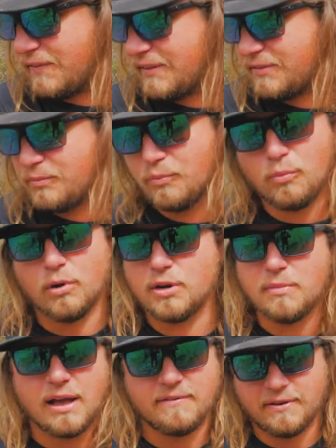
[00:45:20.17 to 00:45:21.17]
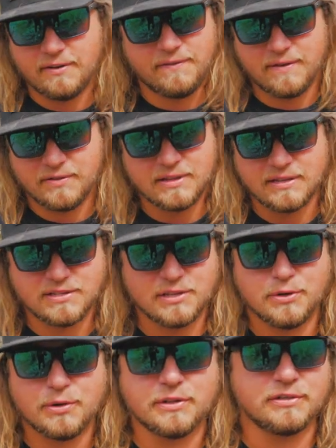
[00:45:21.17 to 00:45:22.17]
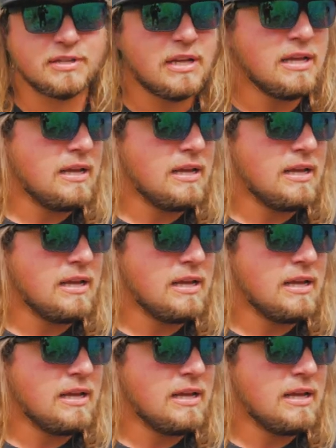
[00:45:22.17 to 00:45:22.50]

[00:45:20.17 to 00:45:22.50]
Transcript: It's one of my very favorite things to do and there's